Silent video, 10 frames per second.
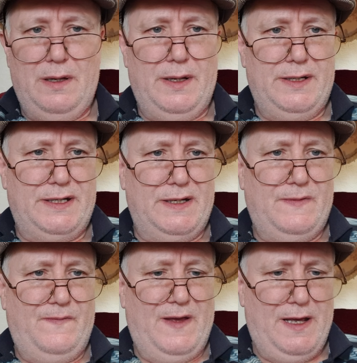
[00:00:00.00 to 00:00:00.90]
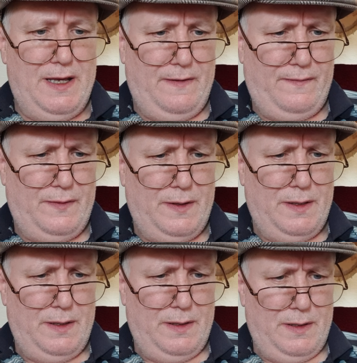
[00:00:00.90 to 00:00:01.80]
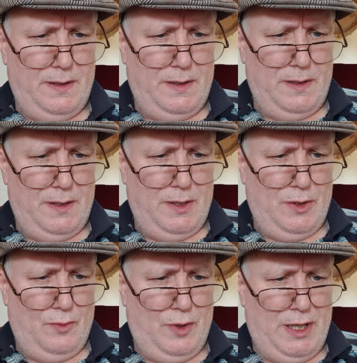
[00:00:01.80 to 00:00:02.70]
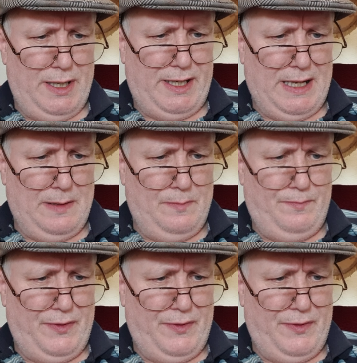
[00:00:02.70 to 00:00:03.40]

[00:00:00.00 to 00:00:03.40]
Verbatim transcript: This is faith. Really can